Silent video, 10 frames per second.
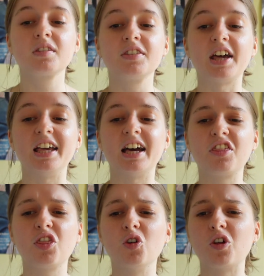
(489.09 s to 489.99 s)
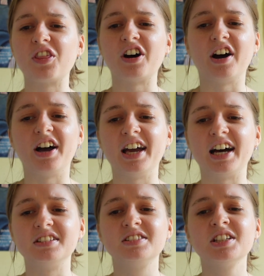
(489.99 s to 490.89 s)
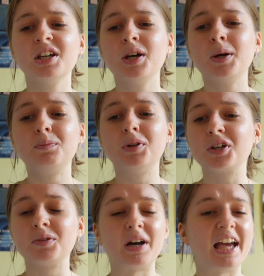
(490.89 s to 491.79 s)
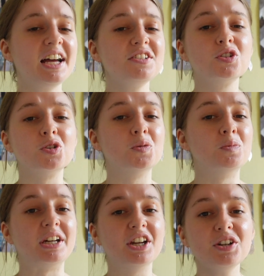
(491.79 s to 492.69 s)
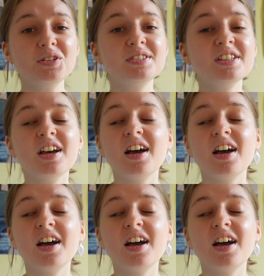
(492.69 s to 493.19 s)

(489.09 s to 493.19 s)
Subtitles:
They had thought that I had broken my head or my nose,